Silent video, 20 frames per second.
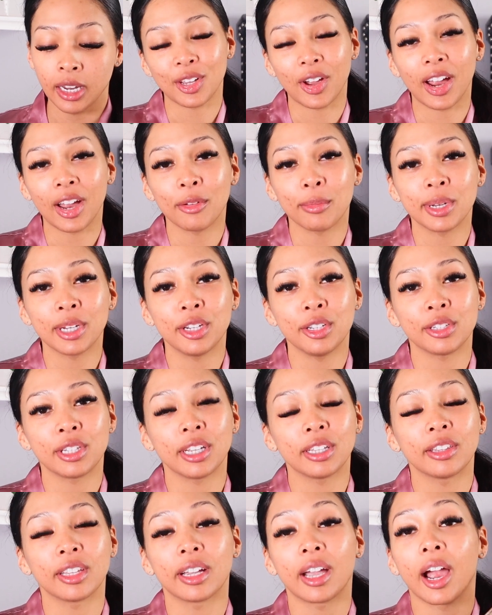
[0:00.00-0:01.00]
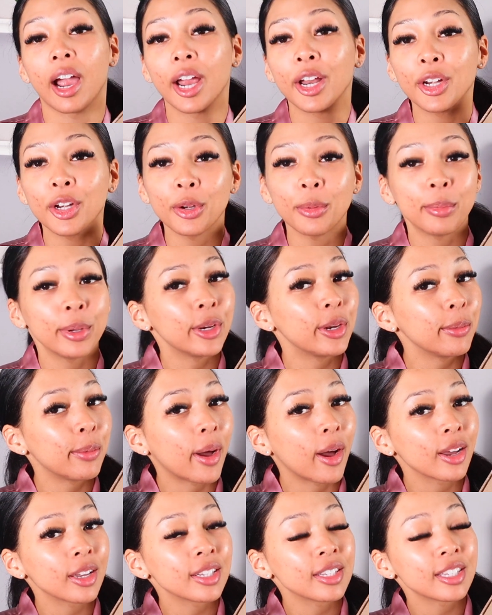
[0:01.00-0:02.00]
So I've been using the Kinder Beauty
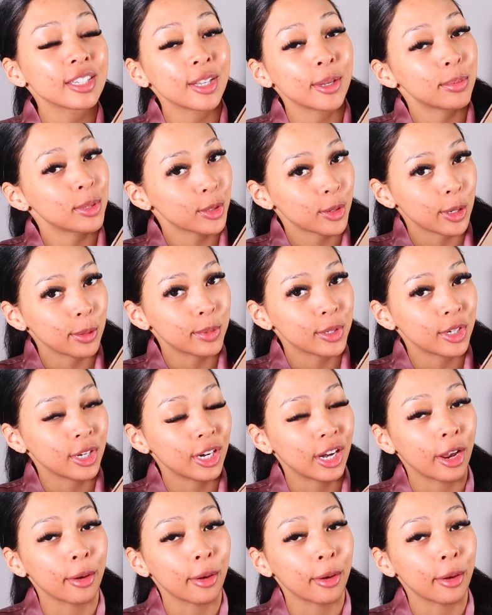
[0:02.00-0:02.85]
Box subscription.